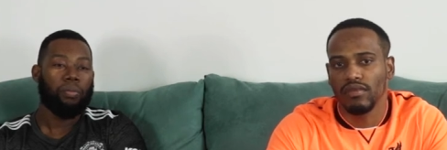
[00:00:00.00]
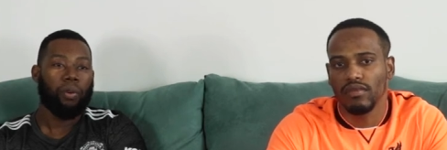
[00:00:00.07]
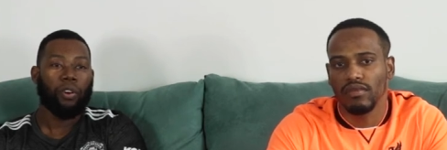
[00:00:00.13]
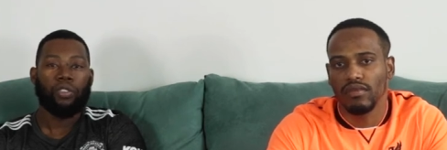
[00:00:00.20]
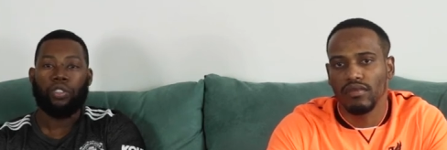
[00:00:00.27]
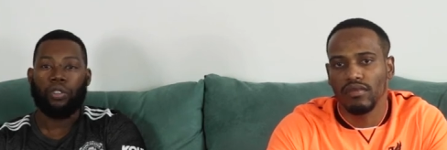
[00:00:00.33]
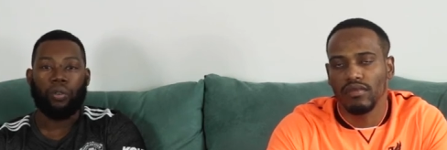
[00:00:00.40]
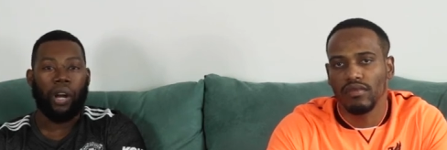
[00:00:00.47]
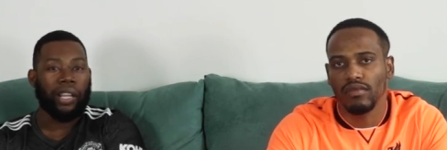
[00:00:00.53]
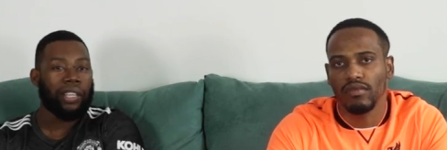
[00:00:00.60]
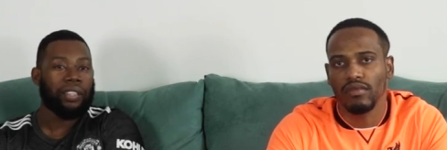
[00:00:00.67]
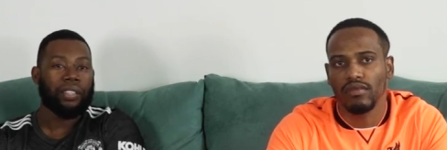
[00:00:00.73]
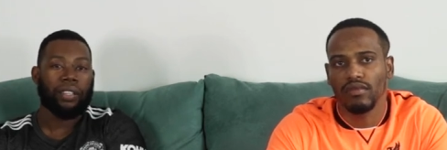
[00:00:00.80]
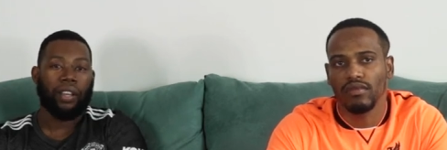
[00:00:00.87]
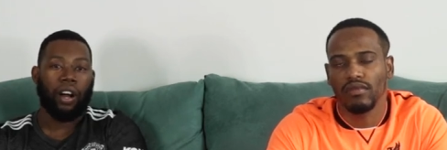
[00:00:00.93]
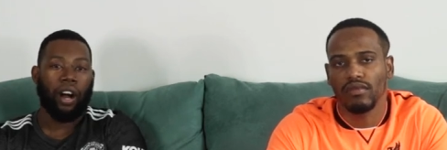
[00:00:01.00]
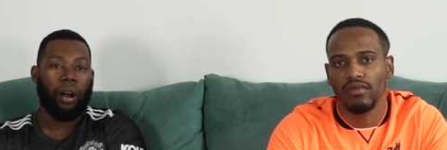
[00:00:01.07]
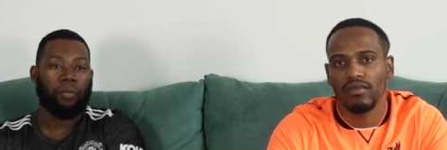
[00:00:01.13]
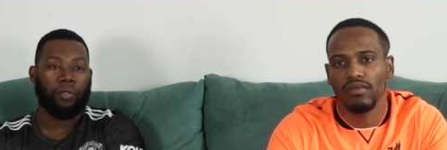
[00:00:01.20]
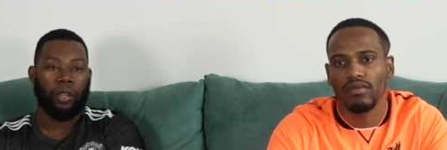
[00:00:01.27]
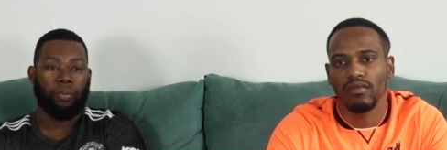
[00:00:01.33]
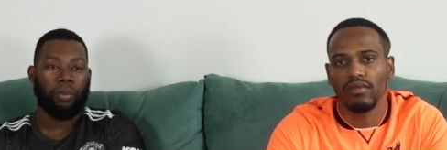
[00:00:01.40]
Speaker 1: punctuality
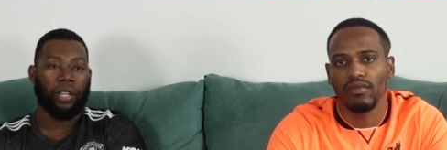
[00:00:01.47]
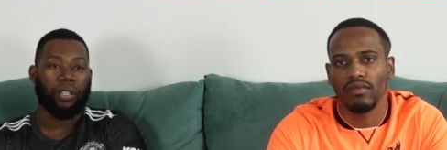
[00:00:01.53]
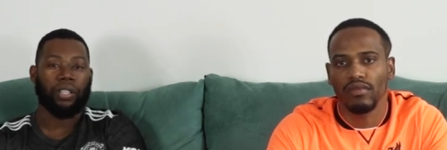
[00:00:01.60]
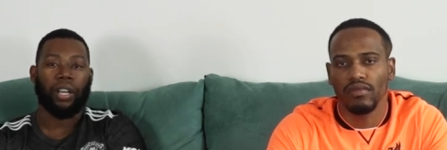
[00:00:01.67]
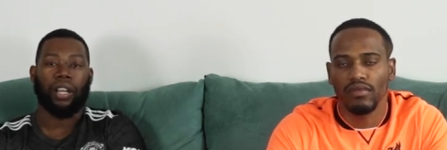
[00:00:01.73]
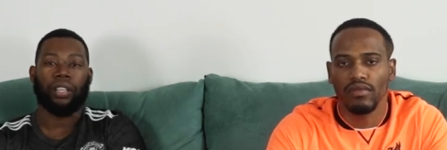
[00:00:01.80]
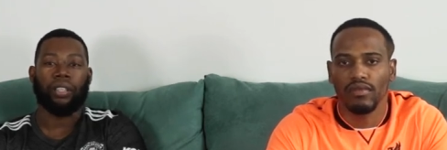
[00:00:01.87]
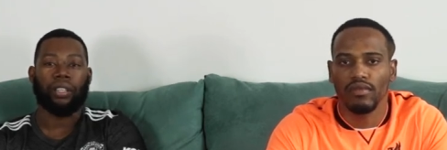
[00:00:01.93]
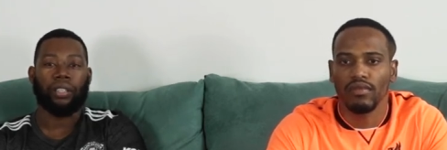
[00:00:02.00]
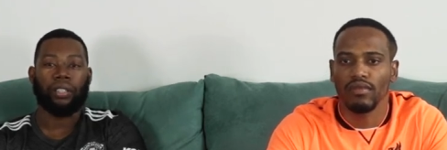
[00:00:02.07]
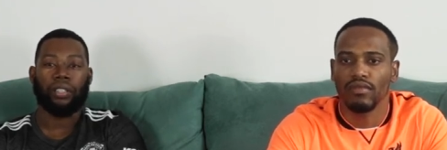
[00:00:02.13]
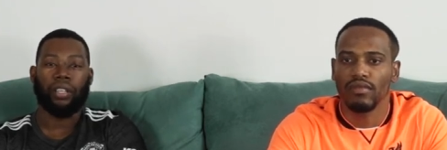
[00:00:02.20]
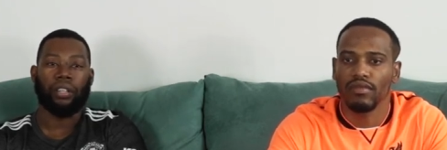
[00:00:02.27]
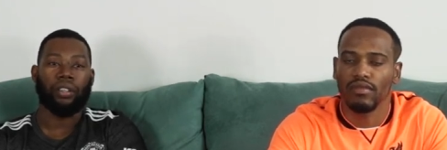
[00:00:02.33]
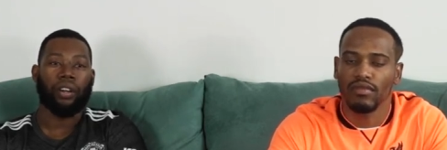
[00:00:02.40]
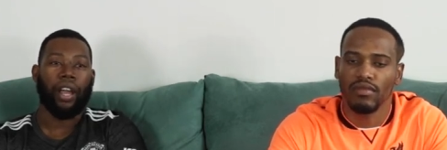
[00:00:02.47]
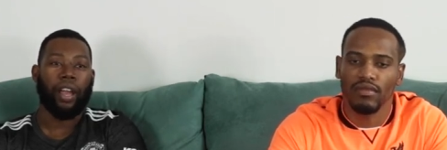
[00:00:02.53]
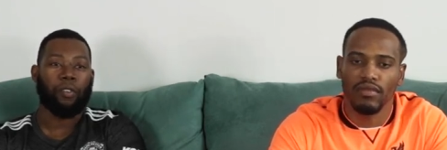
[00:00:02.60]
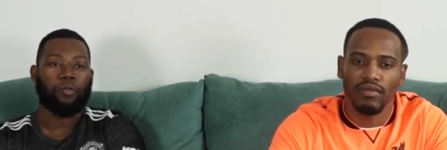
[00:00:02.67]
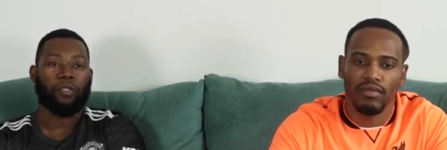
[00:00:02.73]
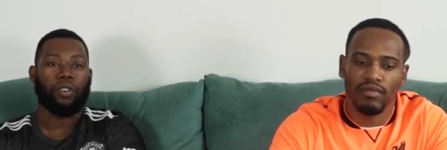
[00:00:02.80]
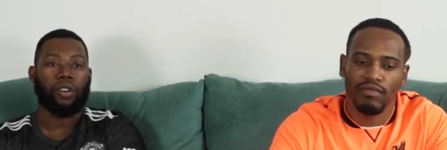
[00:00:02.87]
off the pitch and,
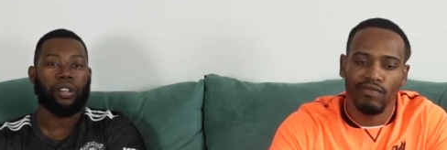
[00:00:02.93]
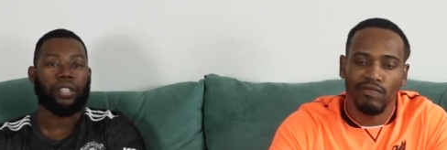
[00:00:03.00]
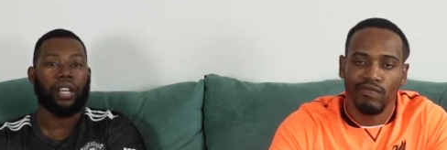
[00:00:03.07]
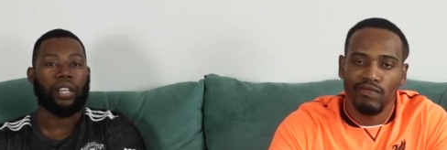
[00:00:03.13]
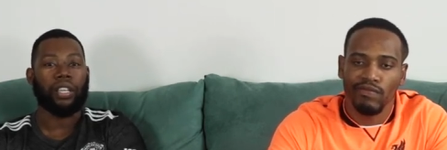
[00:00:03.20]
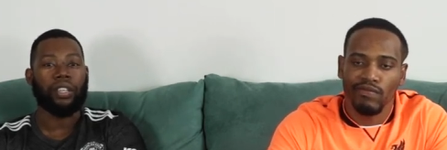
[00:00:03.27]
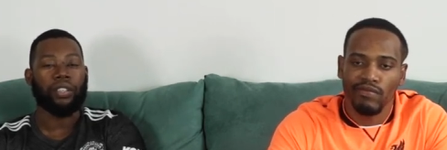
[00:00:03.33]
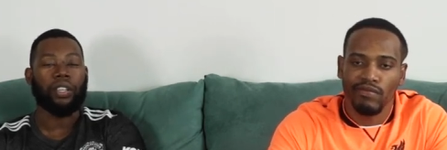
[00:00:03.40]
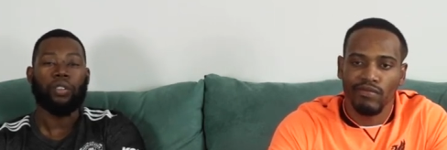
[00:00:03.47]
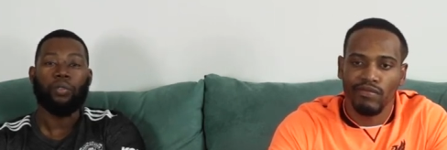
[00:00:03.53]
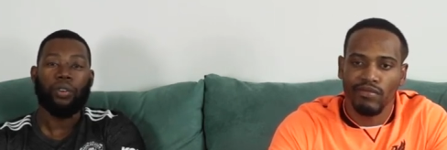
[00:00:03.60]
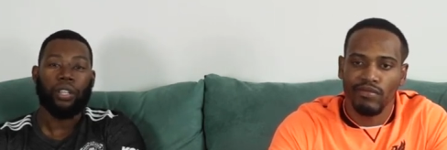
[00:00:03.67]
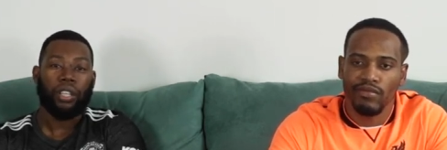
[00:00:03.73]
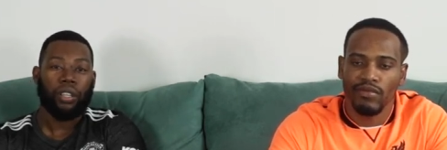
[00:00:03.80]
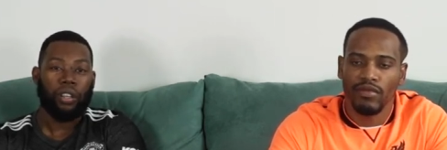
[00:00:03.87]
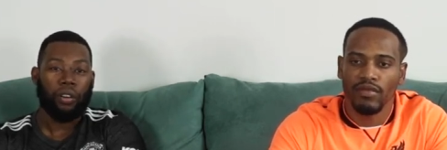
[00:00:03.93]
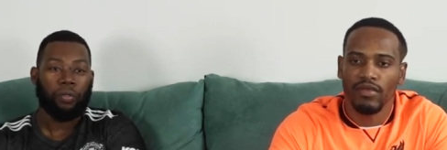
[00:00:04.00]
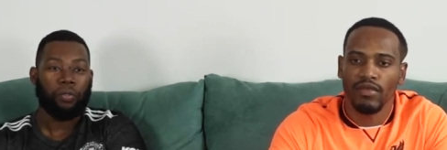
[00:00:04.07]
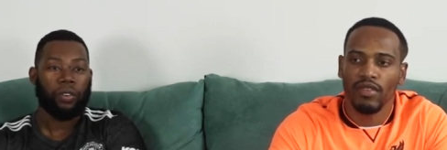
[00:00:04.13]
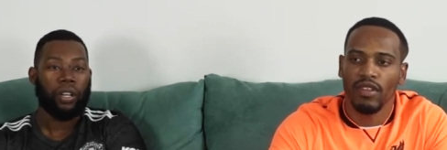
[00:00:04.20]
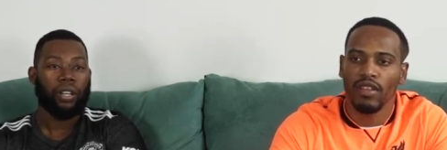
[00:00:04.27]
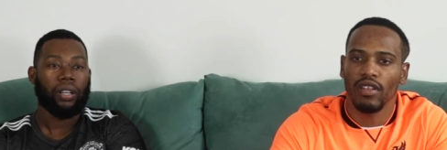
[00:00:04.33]
effort and is he doing
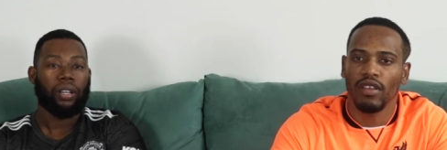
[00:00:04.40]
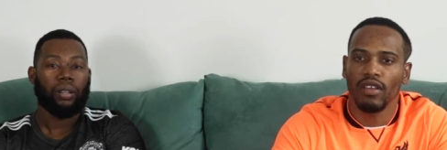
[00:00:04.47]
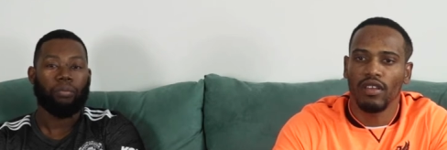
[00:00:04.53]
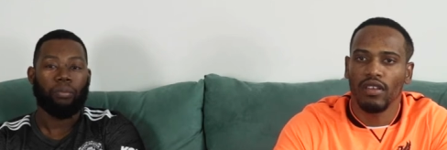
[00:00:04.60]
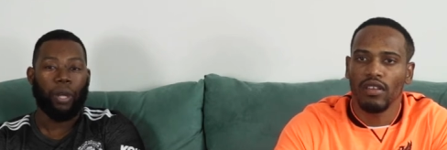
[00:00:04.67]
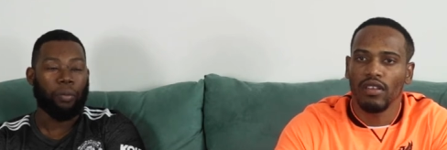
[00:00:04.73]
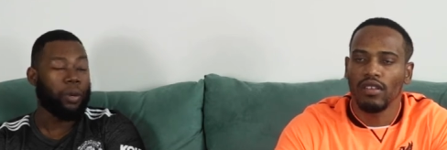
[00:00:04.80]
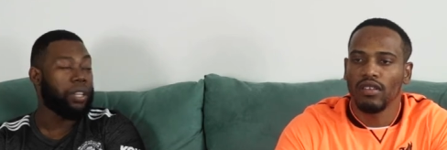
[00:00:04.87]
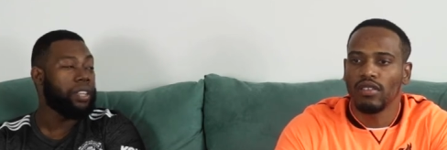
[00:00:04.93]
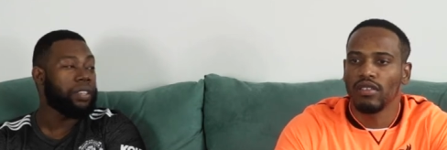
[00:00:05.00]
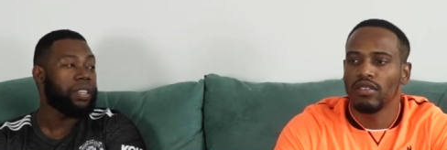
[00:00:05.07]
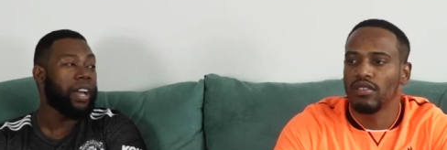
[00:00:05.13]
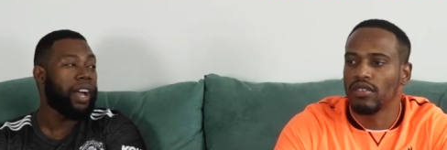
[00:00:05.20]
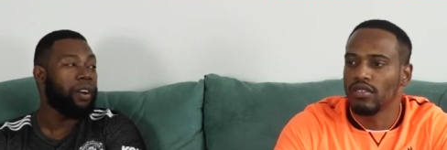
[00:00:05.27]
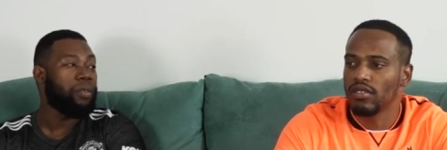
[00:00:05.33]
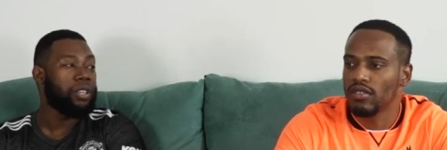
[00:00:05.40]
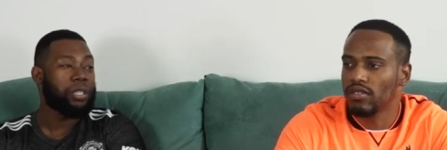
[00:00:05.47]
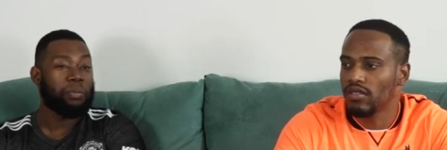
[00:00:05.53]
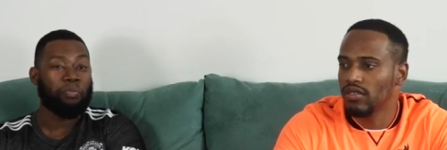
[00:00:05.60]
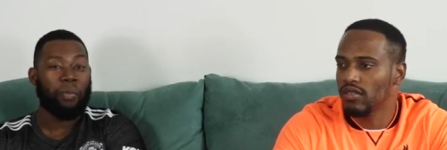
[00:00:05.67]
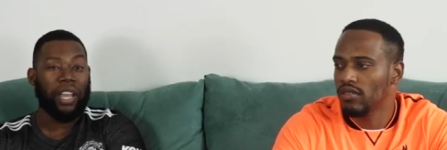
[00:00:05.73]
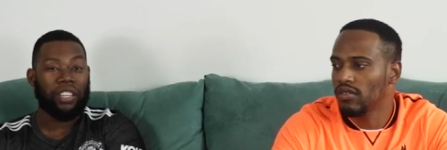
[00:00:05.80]
enough? Remember, this guy
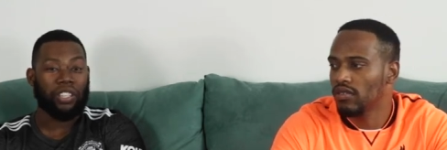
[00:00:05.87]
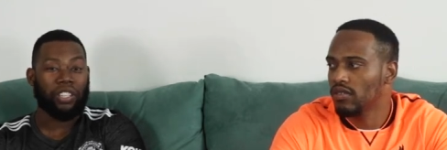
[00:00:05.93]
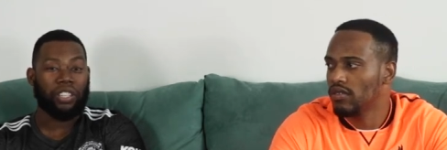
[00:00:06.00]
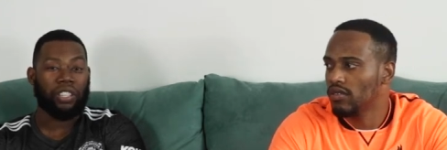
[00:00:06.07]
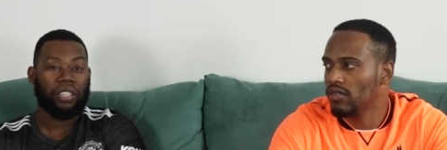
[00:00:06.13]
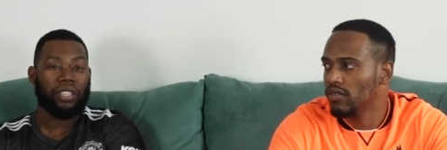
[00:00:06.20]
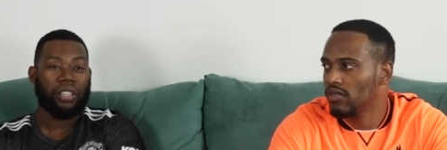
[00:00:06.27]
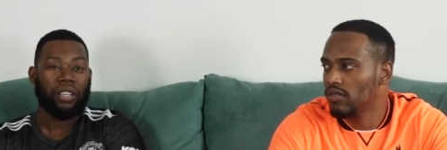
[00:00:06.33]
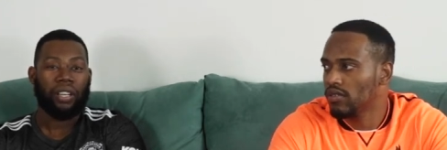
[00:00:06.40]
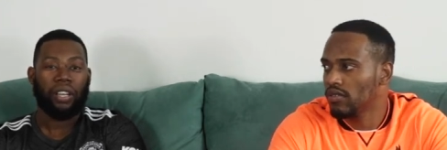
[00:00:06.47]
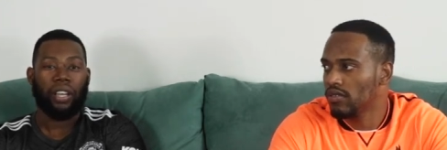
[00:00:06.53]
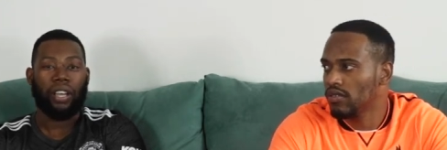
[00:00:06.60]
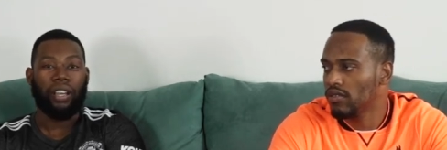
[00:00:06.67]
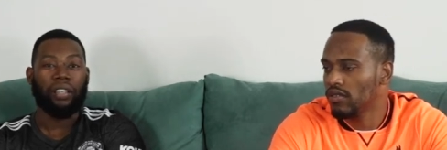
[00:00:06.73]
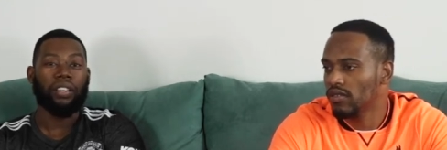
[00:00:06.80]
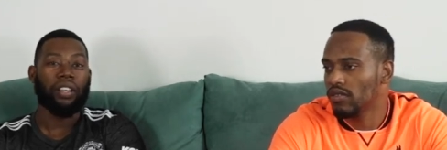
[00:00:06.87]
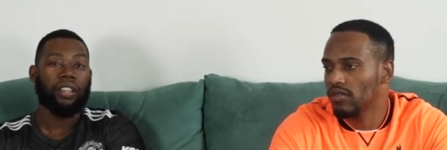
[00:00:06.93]
was benched in